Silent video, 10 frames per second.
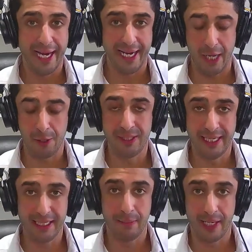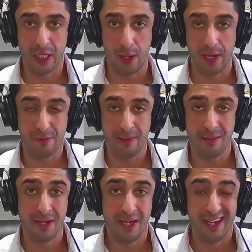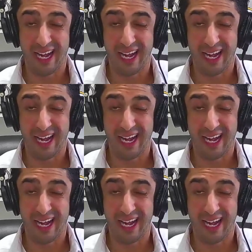and now they're taking money away from him.